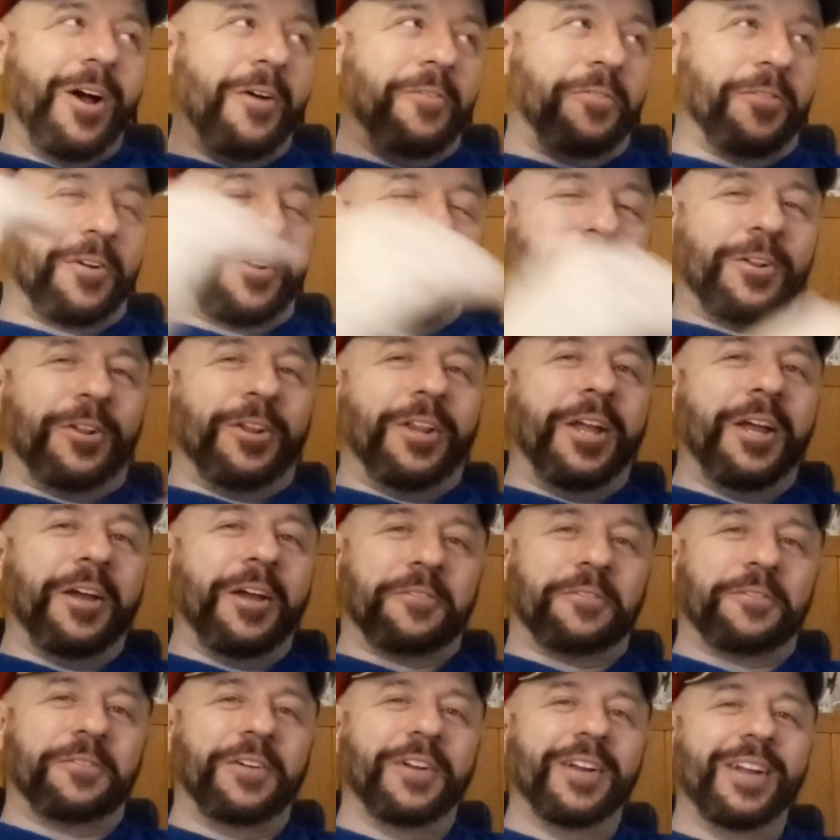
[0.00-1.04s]
off a
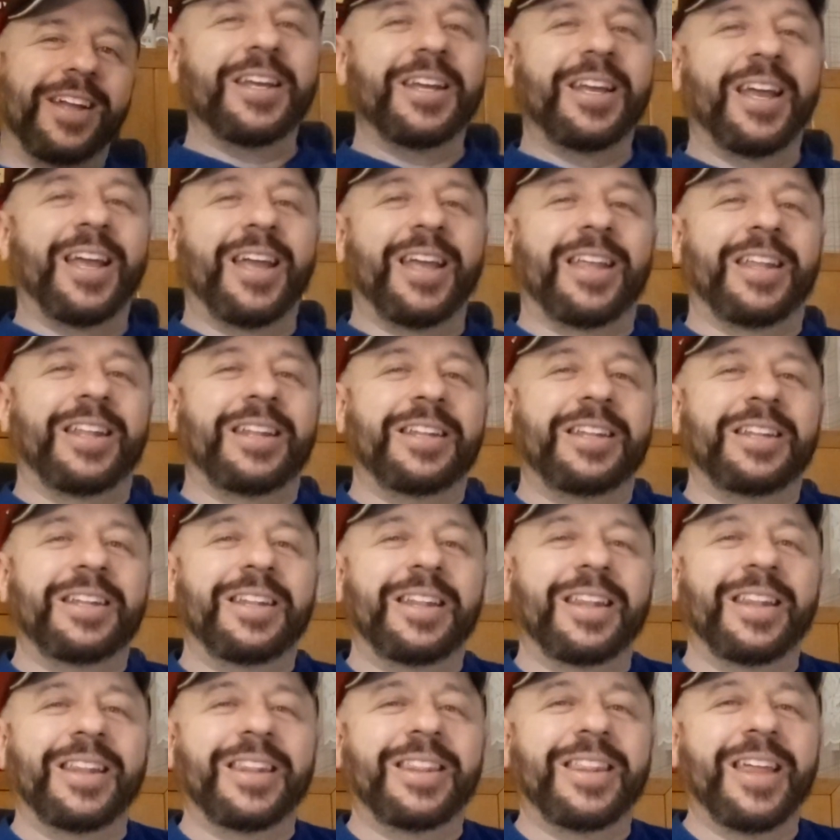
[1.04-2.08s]
cliff.
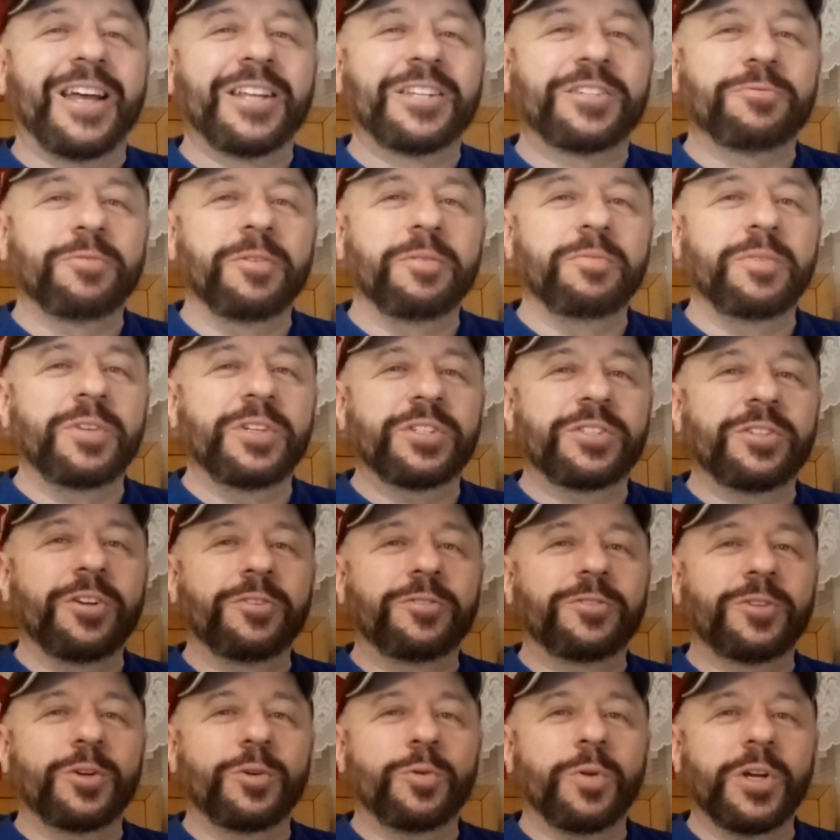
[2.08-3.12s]
And that's when we
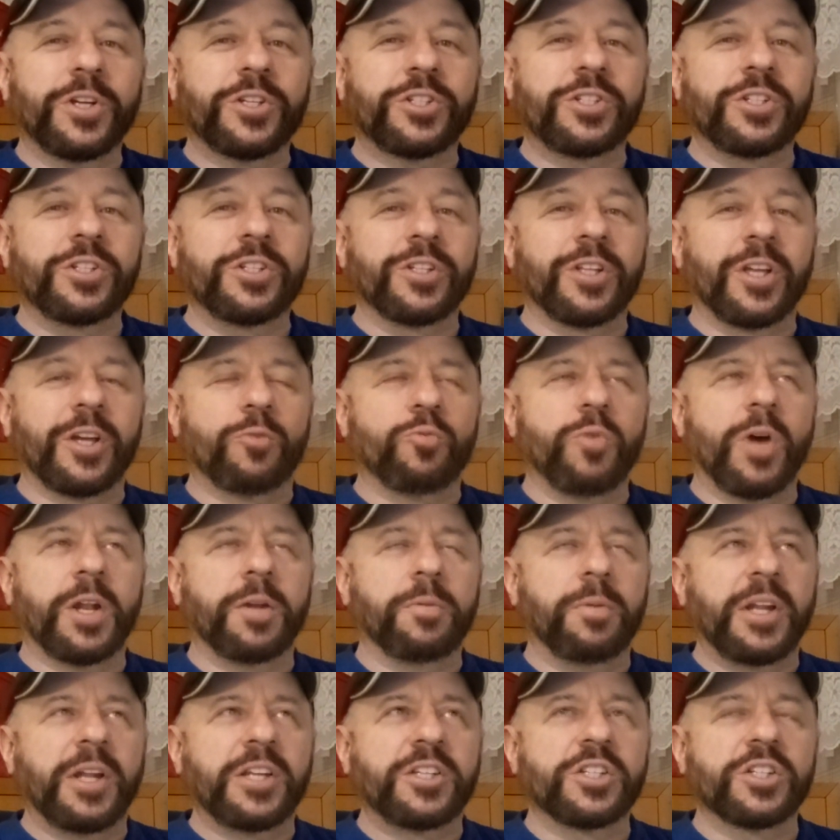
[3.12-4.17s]
start to question, like, why
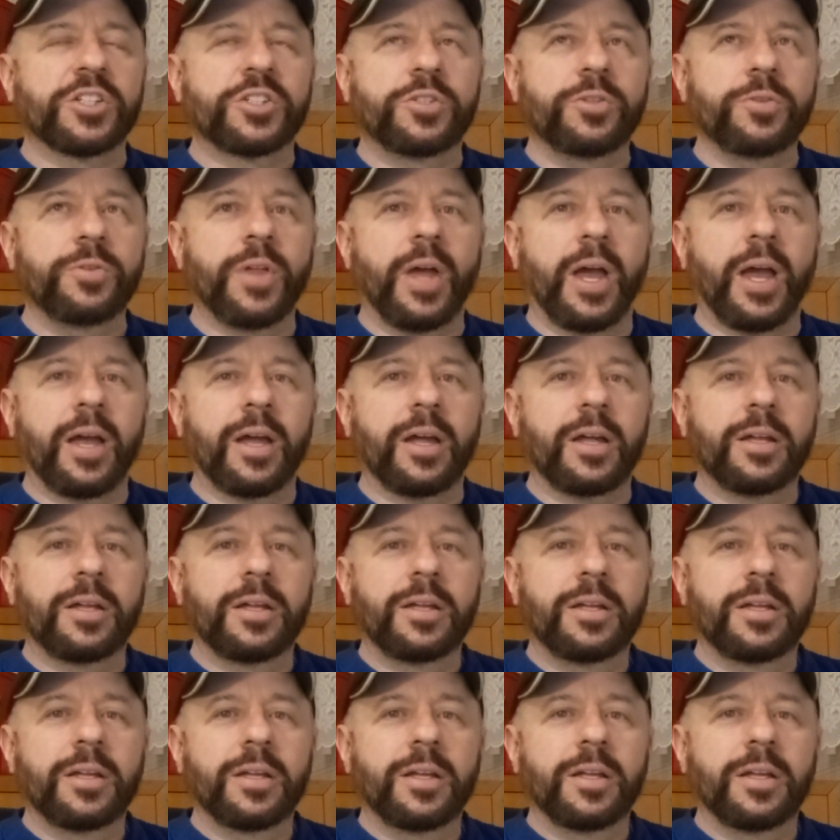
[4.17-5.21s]
did I just do that?
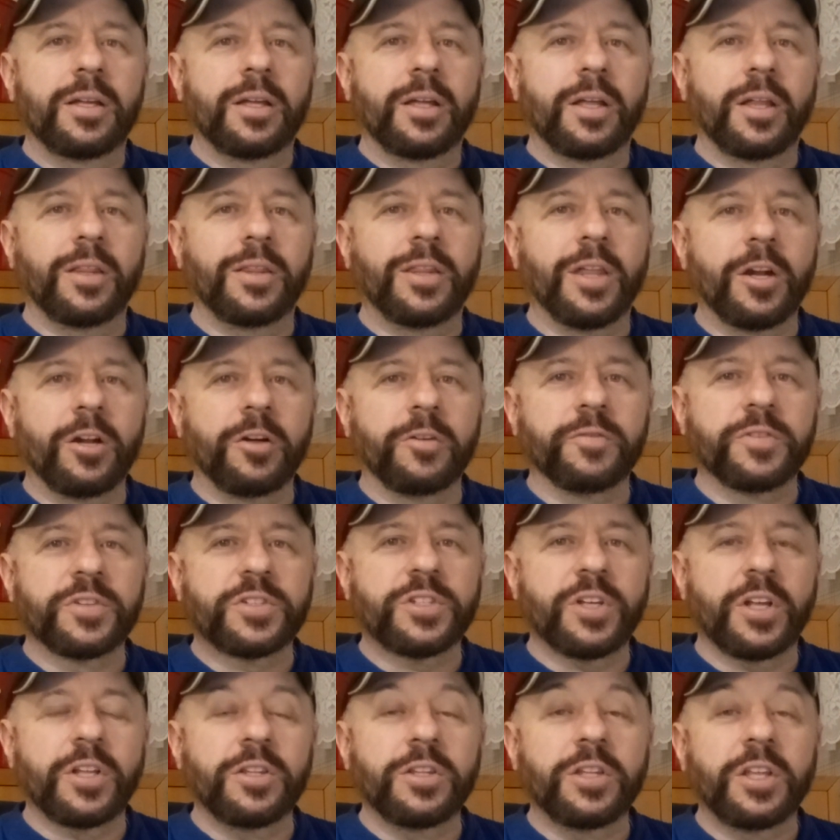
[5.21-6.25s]
Then all of a
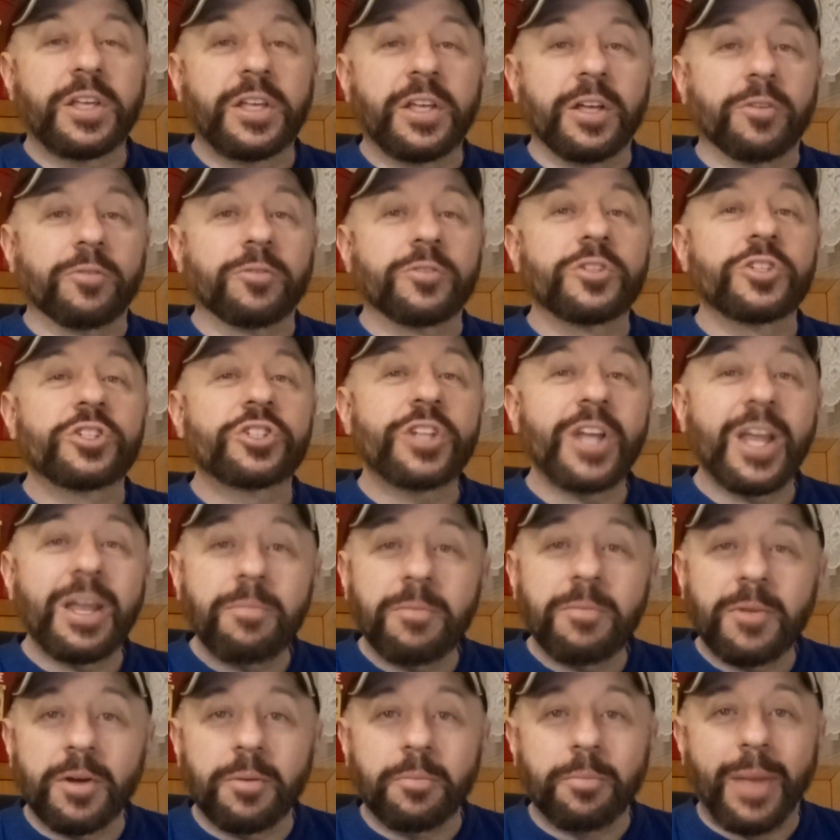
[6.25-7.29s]
sudden, the guilt and
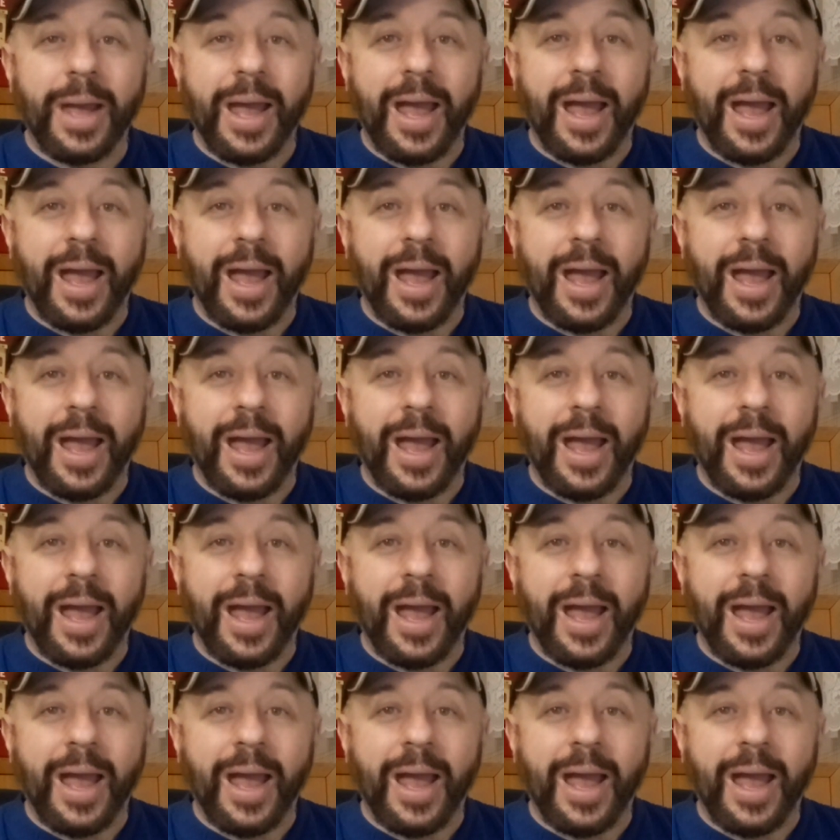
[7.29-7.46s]
shame come